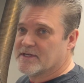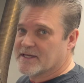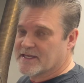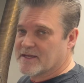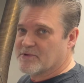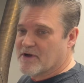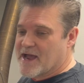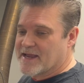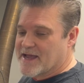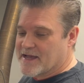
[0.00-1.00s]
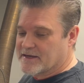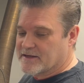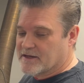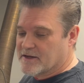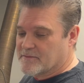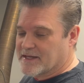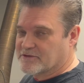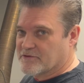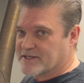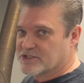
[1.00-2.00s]
and keep your eye on at
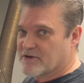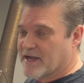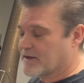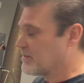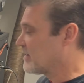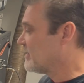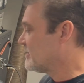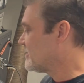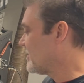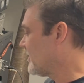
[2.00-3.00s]
the racetrack, because